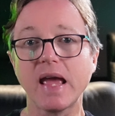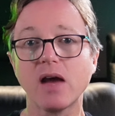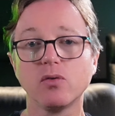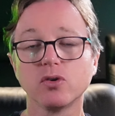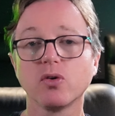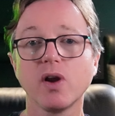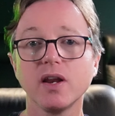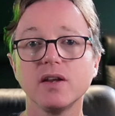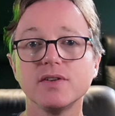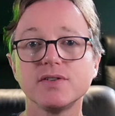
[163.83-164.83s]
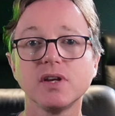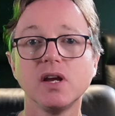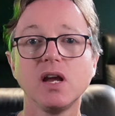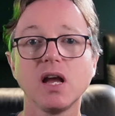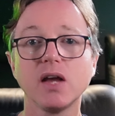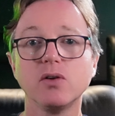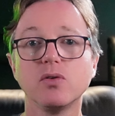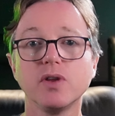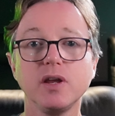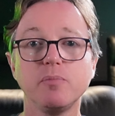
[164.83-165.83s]
out all creditors and all
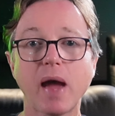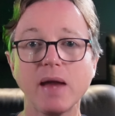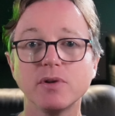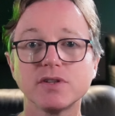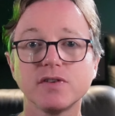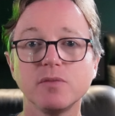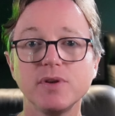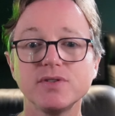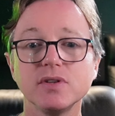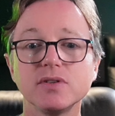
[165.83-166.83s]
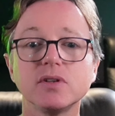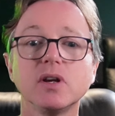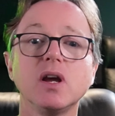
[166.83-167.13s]
the payments for the business,